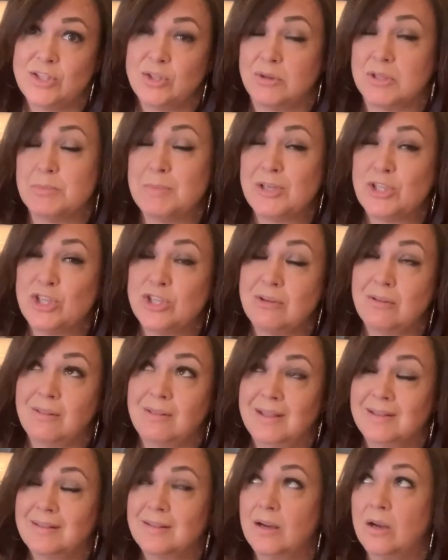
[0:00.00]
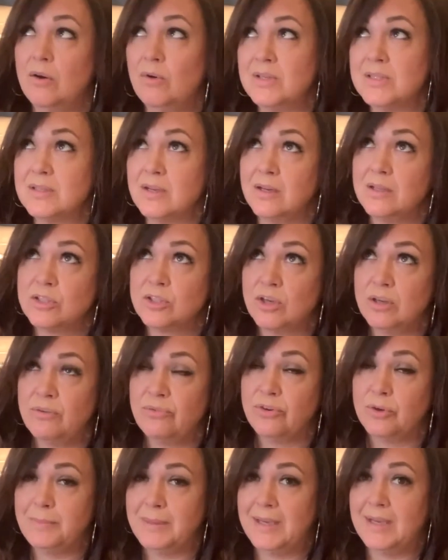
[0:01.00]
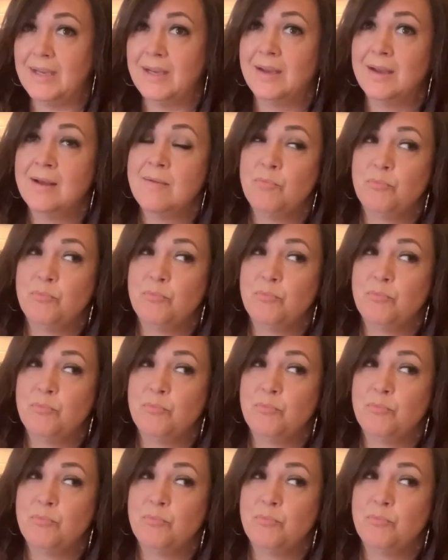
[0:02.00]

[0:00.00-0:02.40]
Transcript: So as much as you think that, oh, it's not as good for me,